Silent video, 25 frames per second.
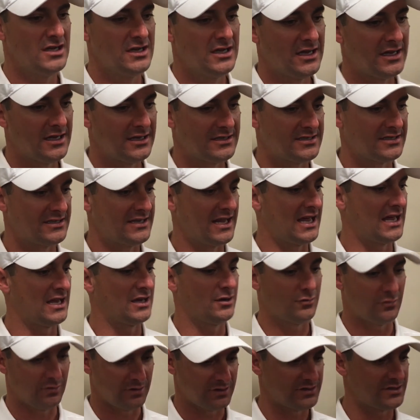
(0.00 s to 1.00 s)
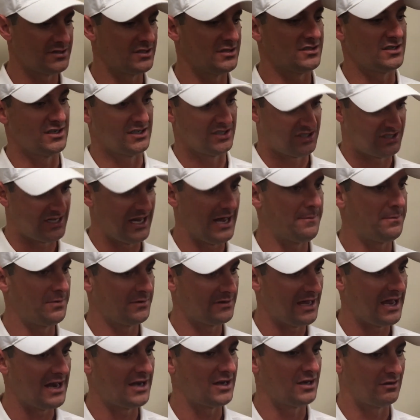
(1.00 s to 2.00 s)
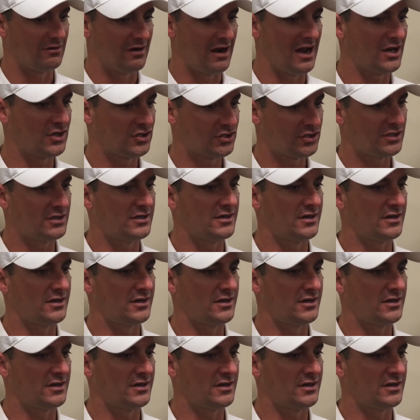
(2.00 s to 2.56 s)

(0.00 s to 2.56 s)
And today was a step in that direction,